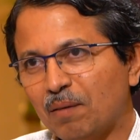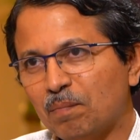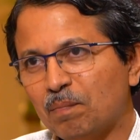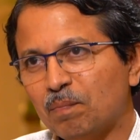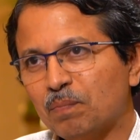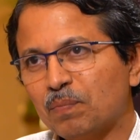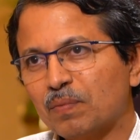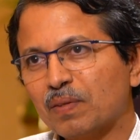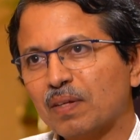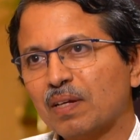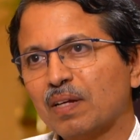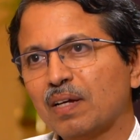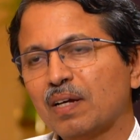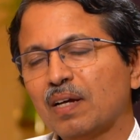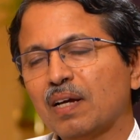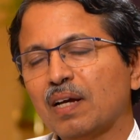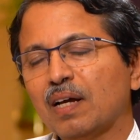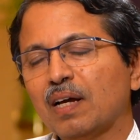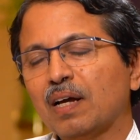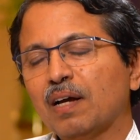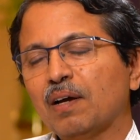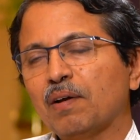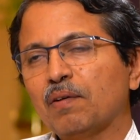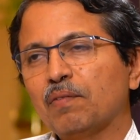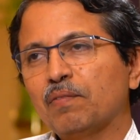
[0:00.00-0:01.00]
Mm-hmm.
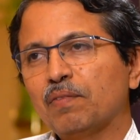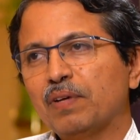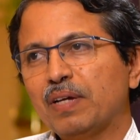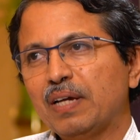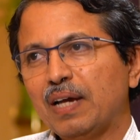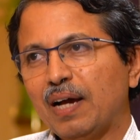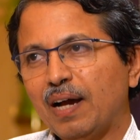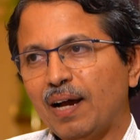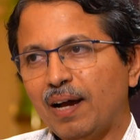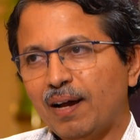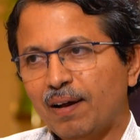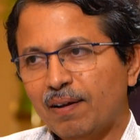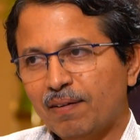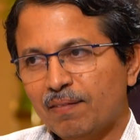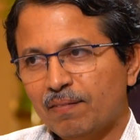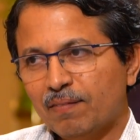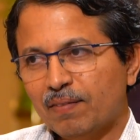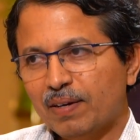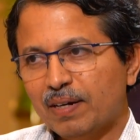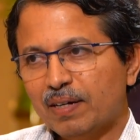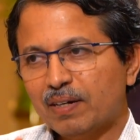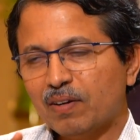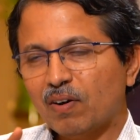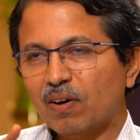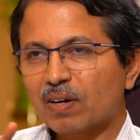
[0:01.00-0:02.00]
We have
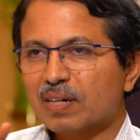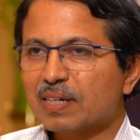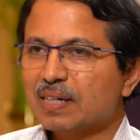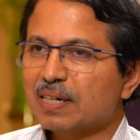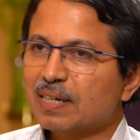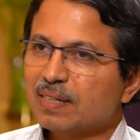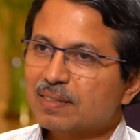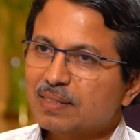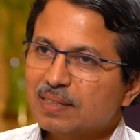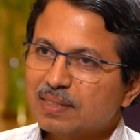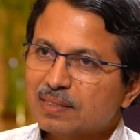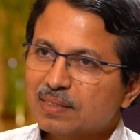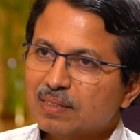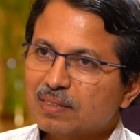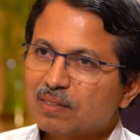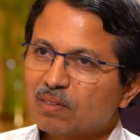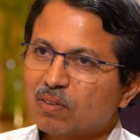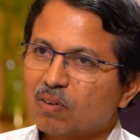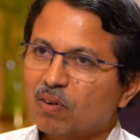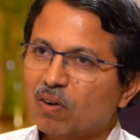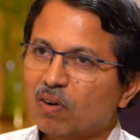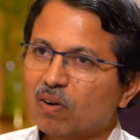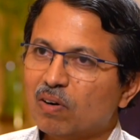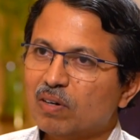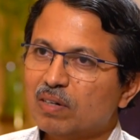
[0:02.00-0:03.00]
an organization
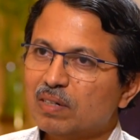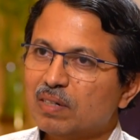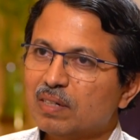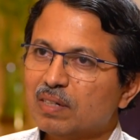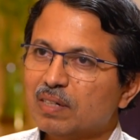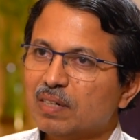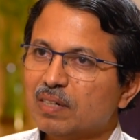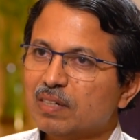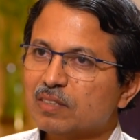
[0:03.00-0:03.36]
called